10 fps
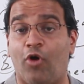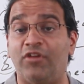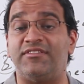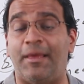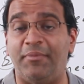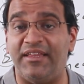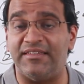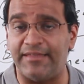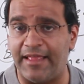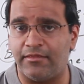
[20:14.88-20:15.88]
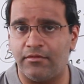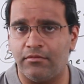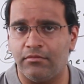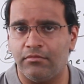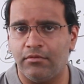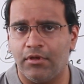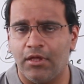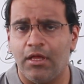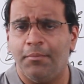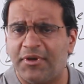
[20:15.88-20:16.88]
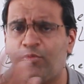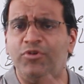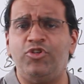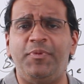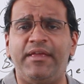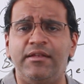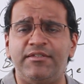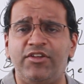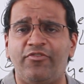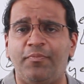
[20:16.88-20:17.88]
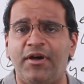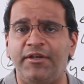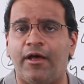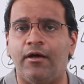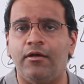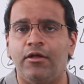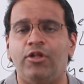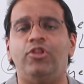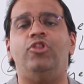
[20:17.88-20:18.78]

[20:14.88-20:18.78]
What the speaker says: You've caused somebody's death. But would you be guilty of murder?